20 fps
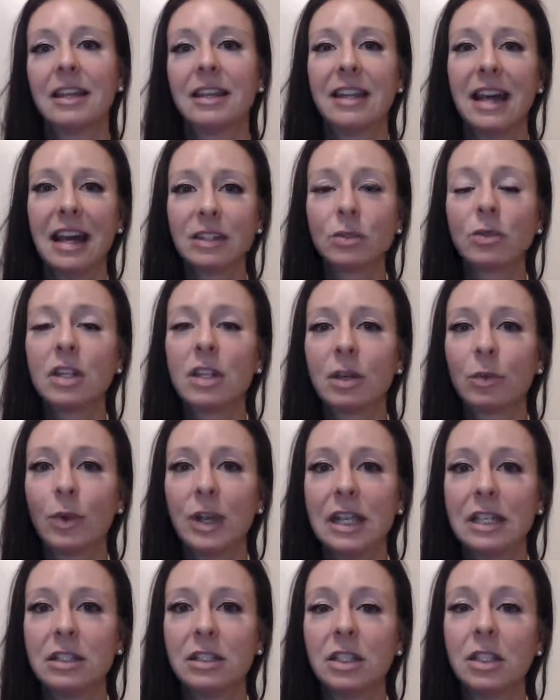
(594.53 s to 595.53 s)
that's one of the
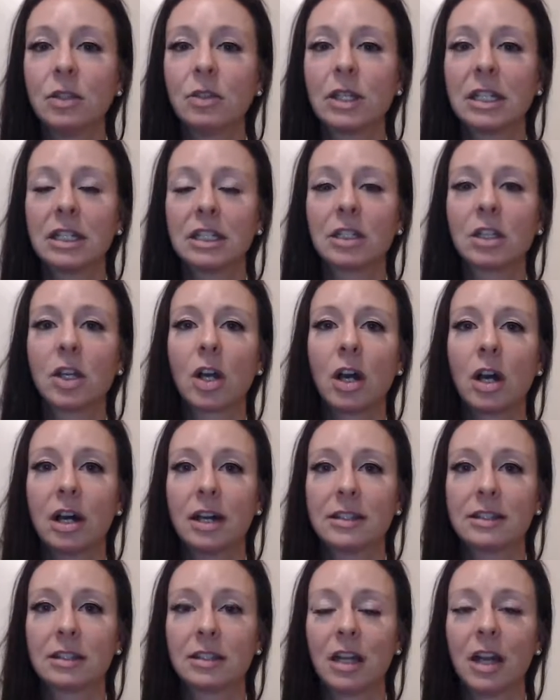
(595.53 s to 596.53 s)
ways you can
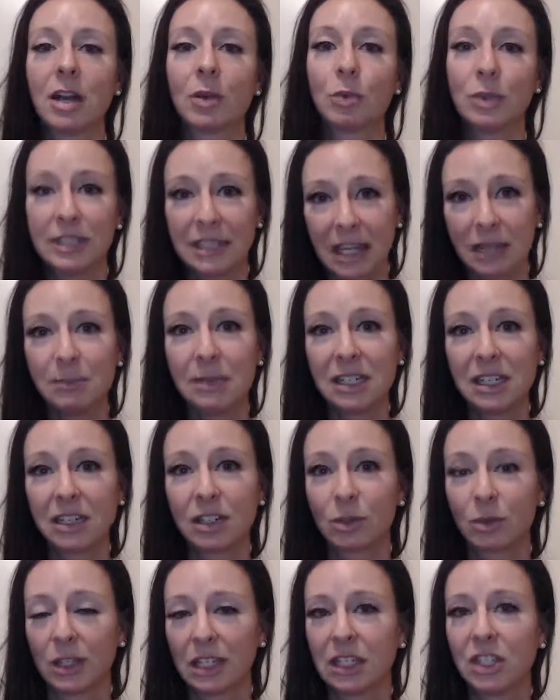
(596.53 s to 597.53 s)
cause resentment in
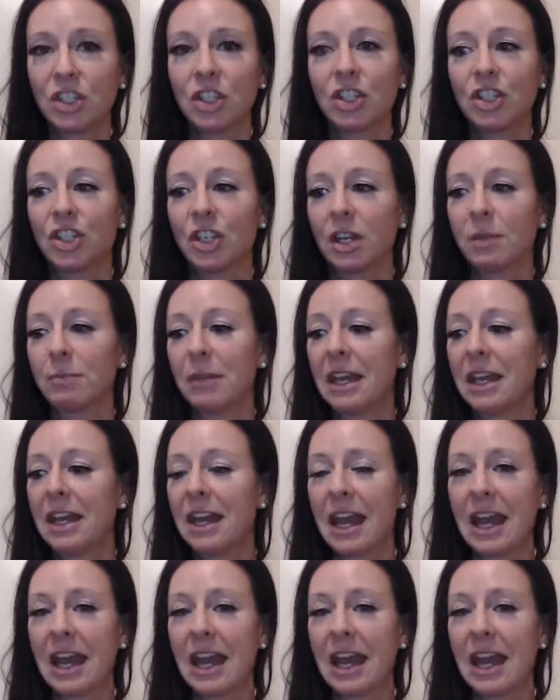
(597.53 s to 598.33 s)
your relationship.